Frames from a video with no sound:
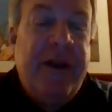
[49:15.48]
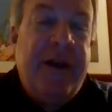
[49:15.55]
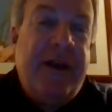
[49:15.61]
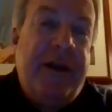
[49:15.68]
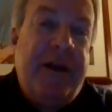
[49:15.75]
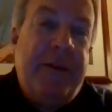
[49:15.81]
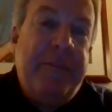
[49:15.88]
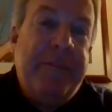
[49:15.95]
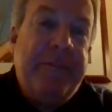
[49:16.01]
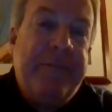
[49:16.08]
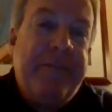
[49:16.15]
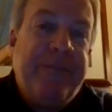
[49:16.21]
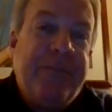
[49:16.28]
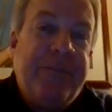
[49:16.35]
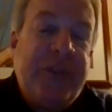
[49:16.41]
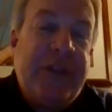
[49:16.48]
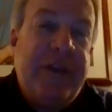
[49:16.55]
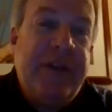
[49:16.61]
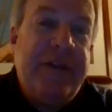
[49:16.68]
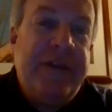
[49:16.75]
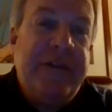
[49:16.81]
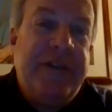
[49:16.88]

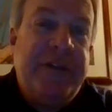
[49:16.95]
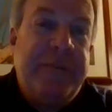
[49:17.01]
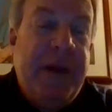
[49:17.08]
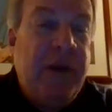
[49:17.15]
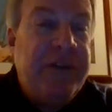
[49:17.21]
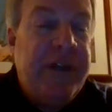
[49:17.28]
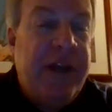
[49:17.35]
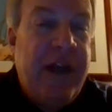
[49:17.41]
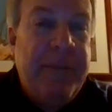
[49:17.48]
Smelt,